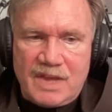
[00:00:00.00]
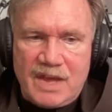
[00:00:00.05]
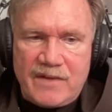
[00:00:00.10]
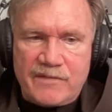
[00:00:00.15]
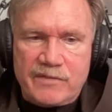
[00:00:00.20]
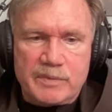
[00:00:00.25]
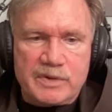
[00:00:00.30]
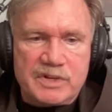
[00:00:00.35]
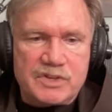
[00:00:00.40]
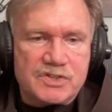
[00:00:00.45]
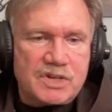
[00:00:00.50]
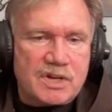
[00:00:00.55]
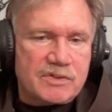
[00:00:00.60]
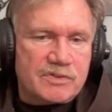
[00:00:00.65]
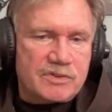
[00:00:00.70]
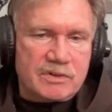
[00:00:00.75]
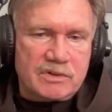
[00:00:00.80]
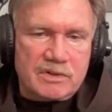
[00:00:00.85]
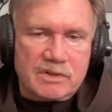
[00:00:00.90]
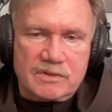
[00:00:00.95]
everybody's
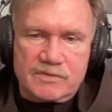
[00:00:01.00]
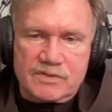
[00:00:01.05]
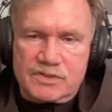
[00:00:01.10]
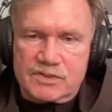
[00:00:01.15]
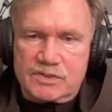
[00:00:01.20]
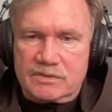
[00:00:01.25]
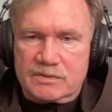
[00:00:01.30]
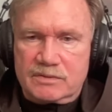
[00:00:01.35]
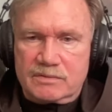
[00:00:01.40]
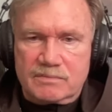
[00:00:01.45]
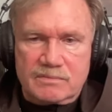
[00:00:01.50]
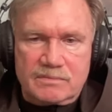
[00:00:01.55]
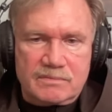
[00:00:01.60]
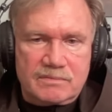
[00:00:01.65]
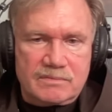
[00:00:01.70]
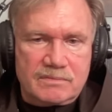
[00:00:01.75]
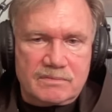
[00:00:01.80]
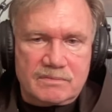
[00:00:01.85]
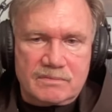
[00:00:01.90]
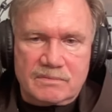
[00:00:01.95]
got their gifts.
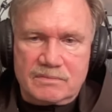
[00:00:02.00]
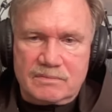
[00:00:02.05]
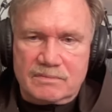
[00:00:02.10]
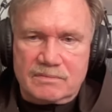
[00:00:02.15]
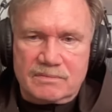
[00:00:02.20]
Mm-hmm.